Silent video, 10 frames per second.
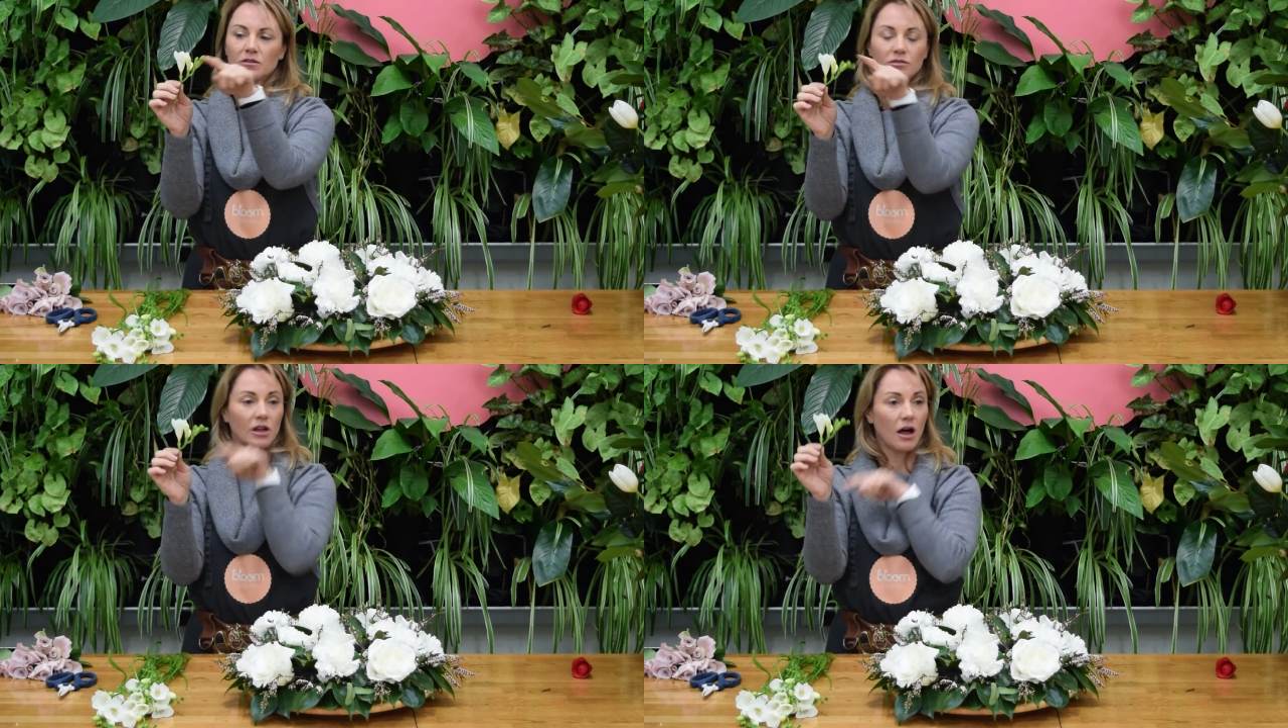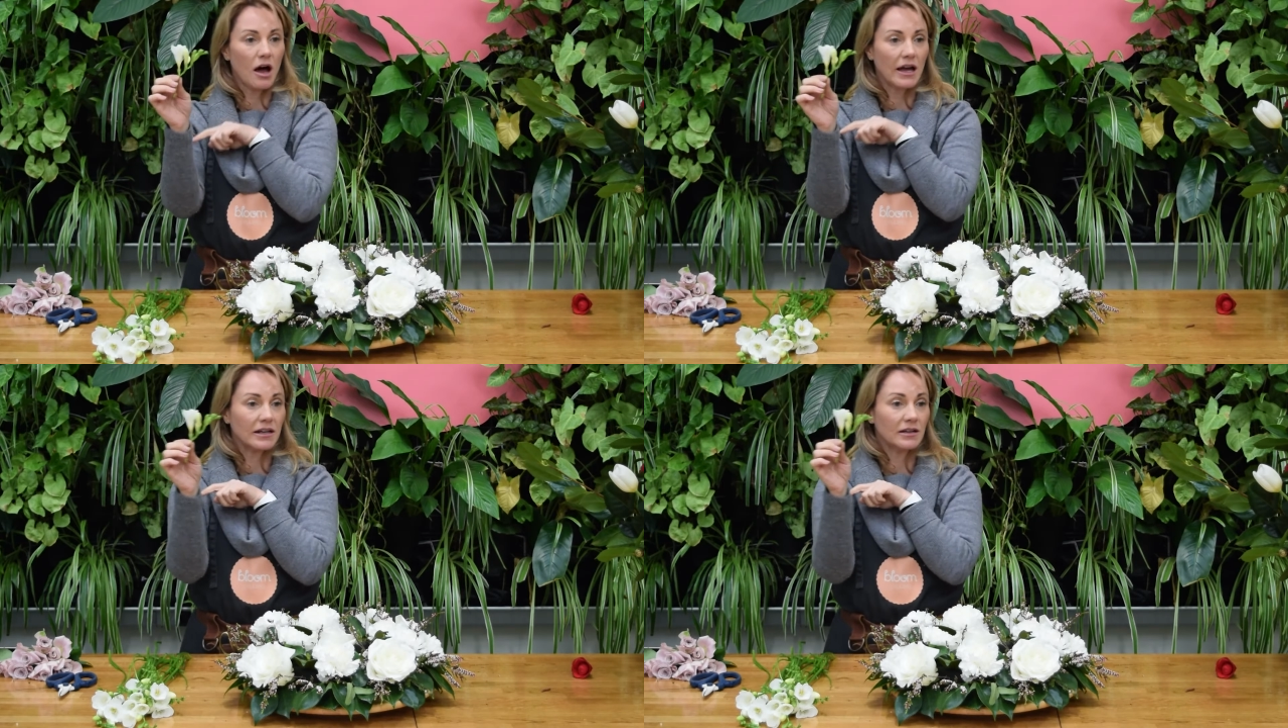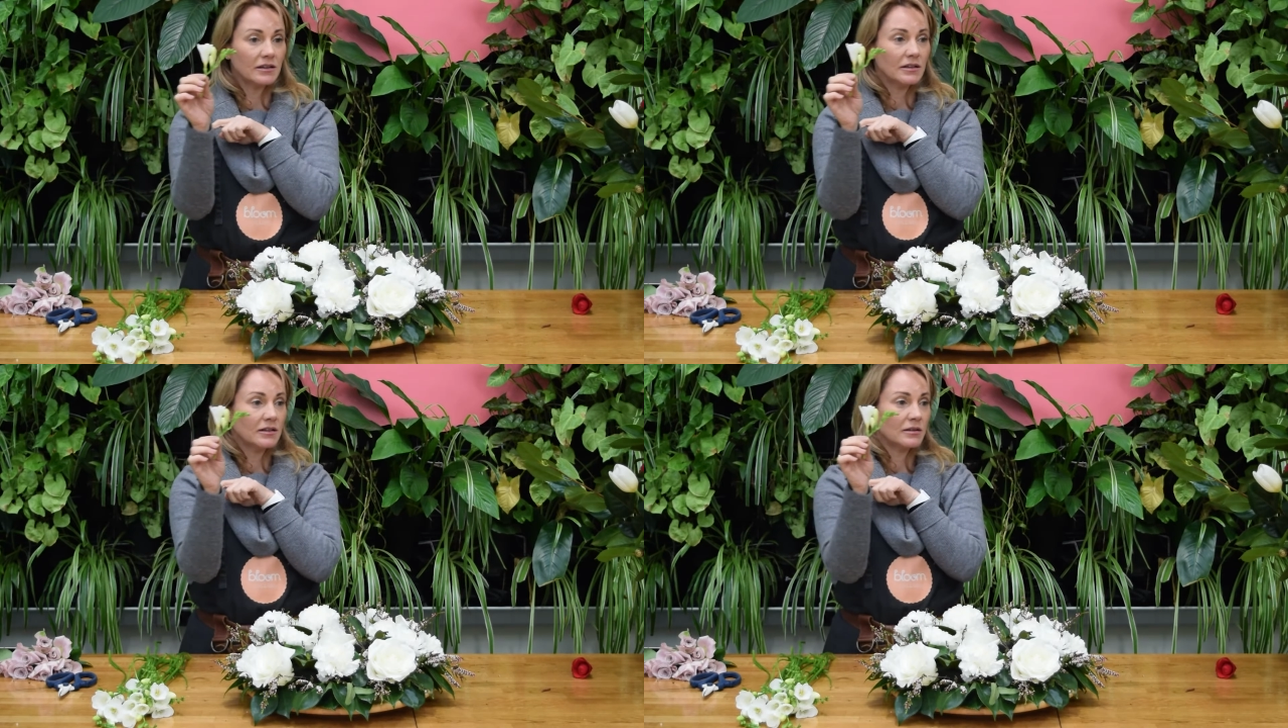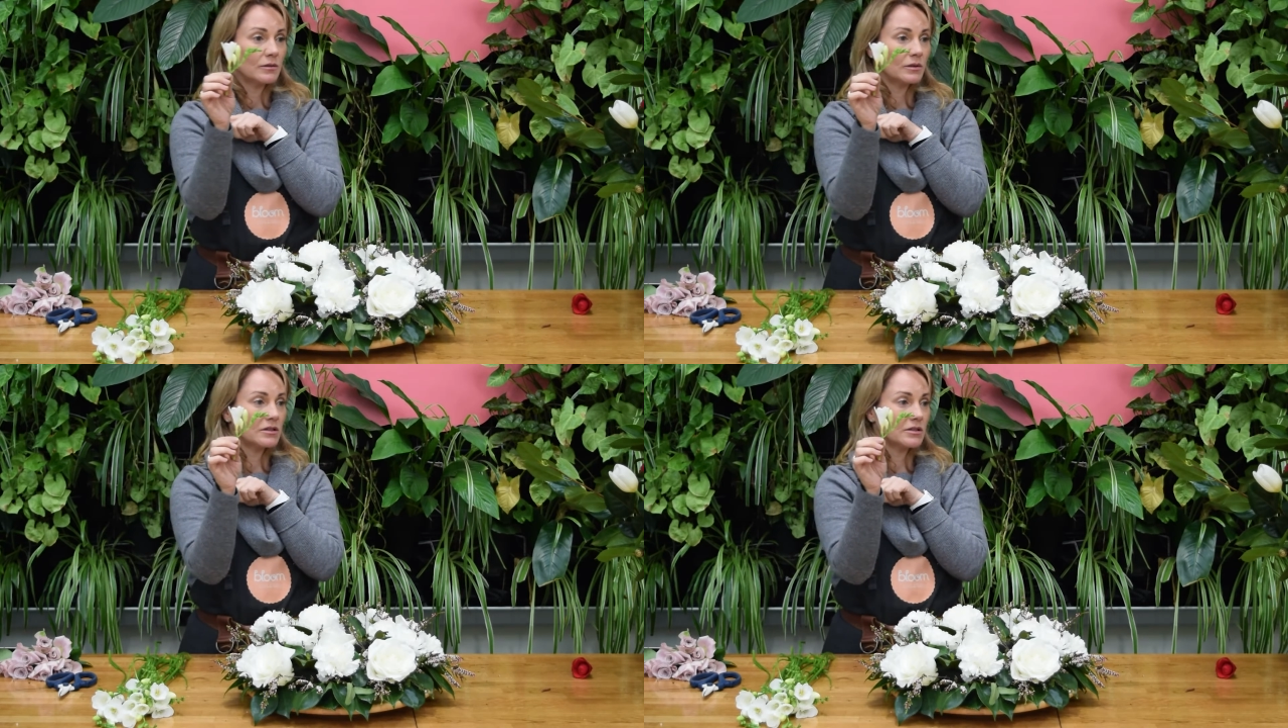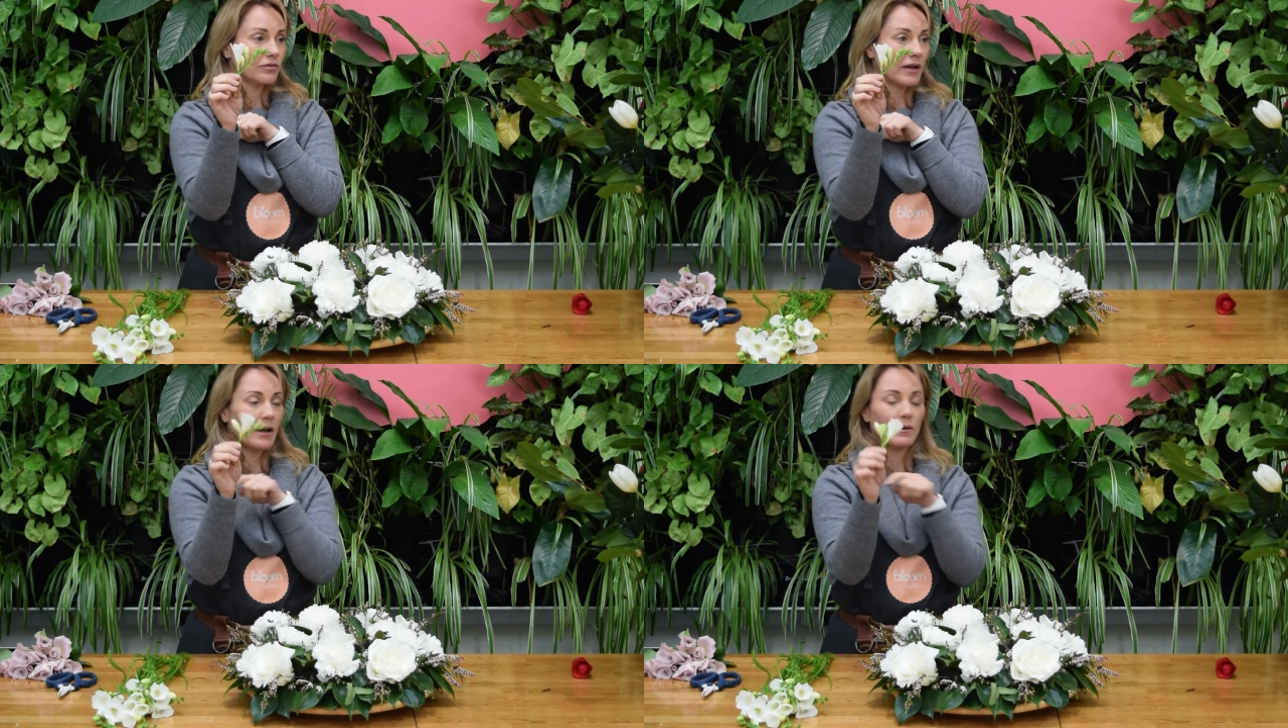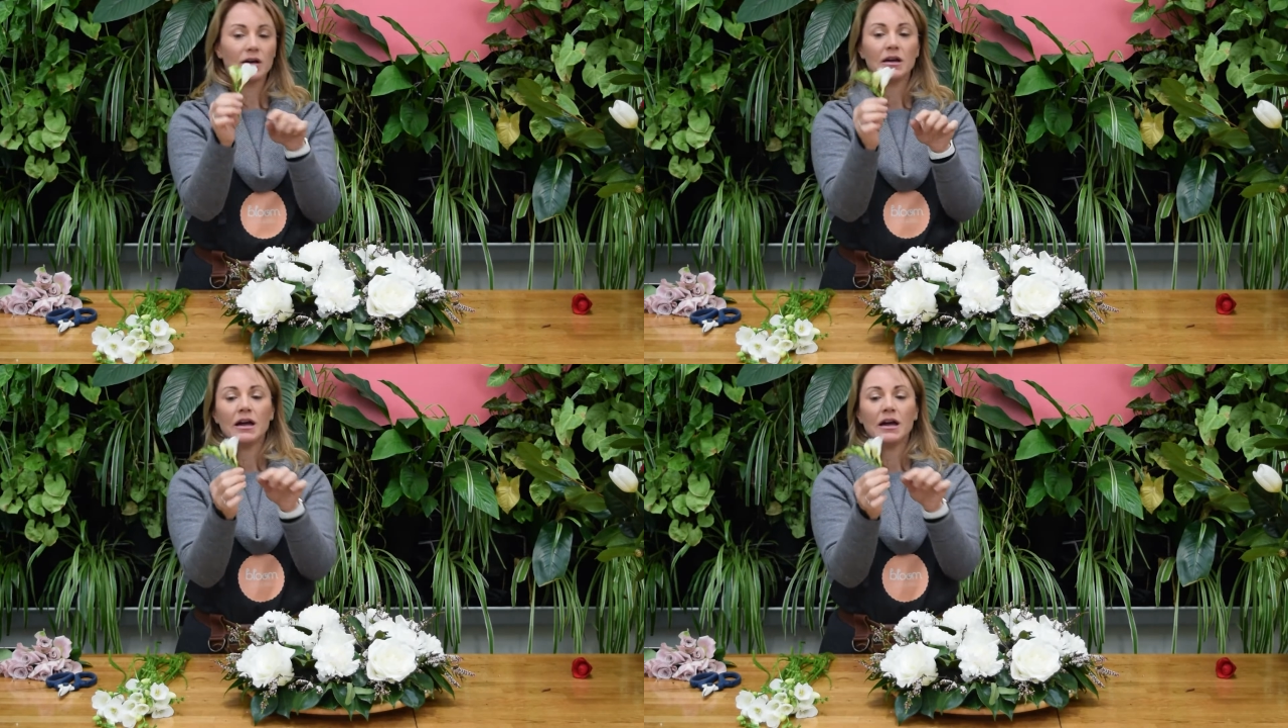of lime with this flower.